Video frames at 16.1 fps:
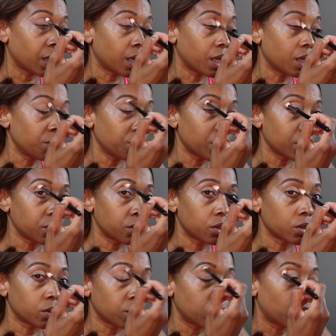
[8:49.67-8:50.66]
I'm not
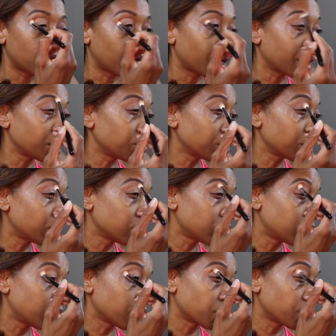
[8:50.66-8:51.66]
sure why, but
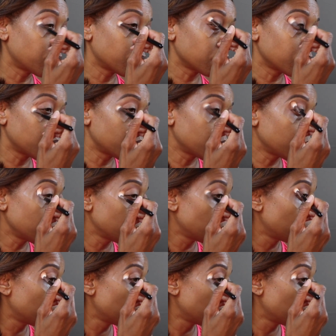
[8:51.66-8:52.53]
there's definitely